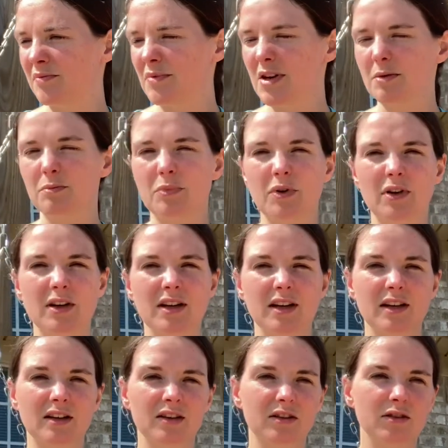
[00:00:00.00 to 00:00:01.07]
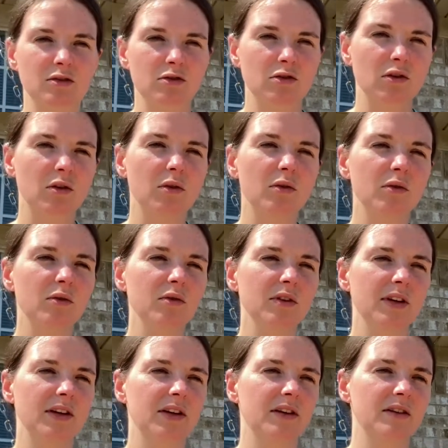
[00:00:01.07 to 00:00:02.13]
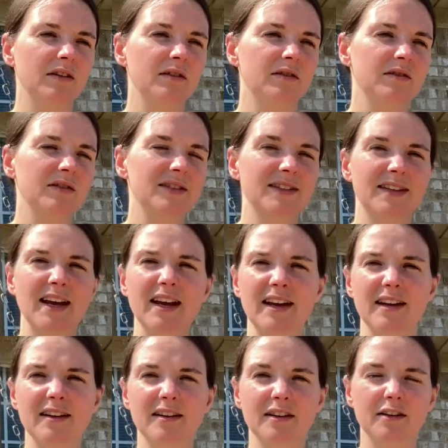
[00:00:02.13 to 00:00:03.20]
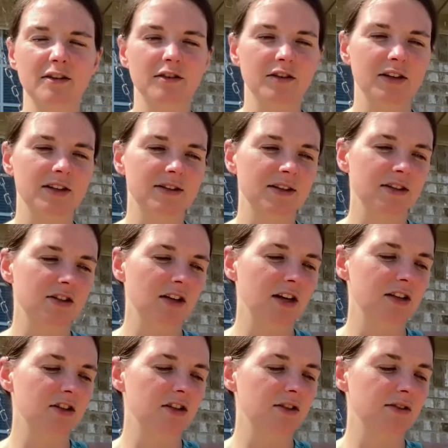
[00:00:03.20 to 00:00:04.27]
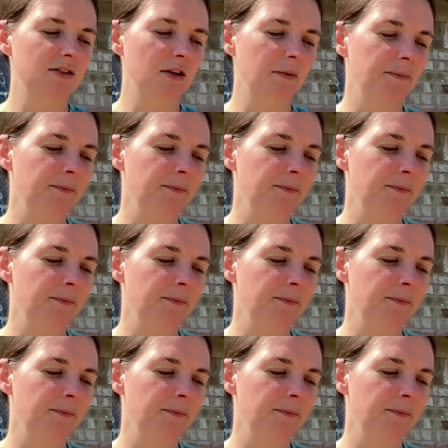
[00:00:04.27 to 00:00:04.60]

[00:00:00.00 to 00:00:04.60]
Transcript: input and control and say in your kids' education. So,